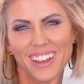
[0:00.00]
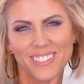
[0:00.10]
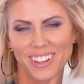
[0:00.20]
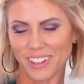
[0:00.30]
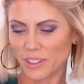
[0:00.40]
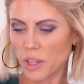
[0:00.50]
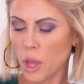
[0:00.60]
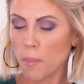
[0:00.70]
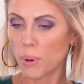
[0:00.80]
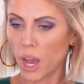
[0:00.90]
I will.
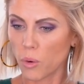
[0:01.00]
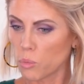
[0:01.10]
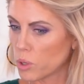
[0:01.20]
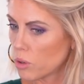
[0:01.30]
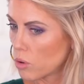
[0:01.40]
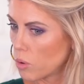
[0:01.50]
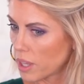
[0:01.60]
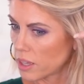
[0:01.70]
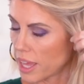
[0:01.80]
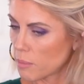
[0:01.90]
But real
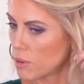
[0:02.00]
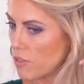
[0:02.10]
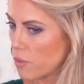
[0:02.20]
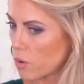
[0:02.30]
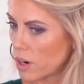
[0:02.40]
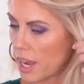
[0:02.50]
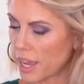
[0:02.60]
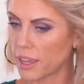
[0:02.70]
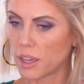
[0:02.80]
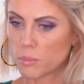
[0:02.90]
quick, like before
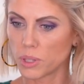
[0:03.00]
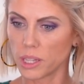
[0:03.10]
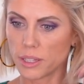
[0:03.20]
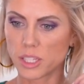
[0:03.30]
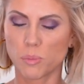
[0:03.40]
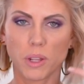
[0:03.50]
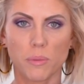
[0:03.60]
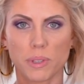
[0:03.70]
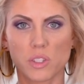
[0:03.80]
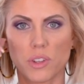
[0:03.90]
I completely speed up
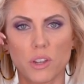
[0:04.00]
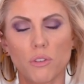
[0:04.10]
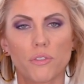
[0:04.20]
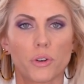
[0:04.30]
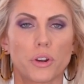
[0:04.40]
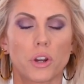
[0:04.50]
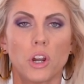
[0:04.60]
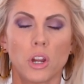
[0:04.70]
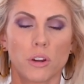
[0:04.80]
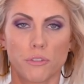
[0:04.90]
this video for,
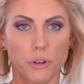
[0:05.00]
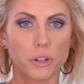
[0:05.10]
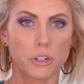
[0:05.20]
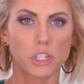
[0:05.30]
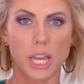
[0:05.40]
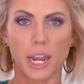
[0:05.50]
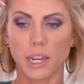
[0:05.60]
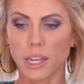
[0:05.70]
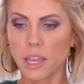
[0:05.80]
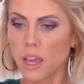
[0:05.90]
for your
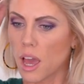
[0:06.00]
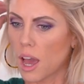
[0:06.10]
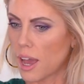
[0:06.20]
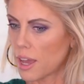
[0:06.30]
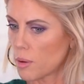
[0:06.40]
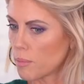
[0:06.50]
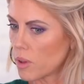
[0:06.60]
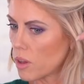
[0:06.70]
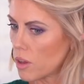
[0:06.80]
sanity, um,